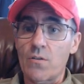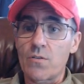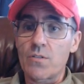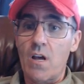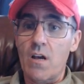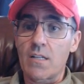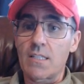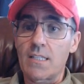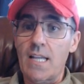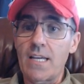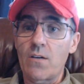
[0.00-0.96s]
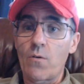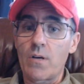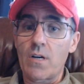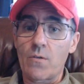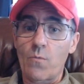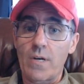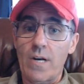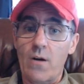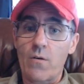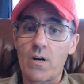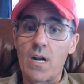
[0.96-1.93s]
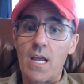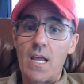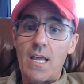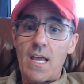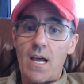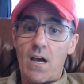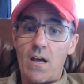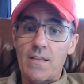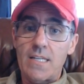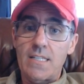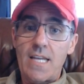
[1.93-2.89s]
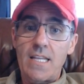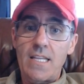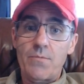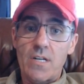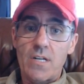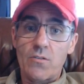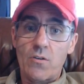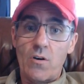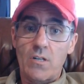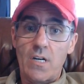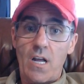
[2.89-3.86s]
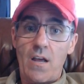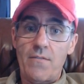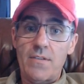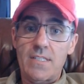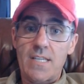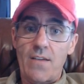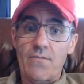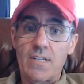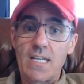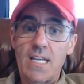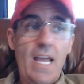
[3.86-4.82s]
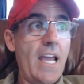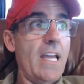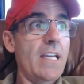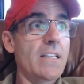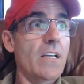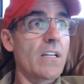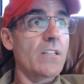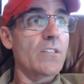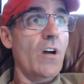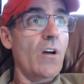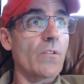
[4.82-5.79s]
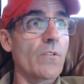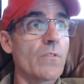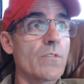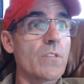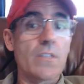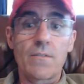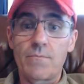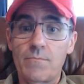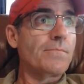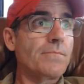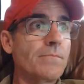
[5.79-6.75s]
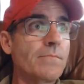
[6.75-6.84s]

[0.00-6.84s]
on Litecoin on the 1 hour. On the daily, potential target of $78.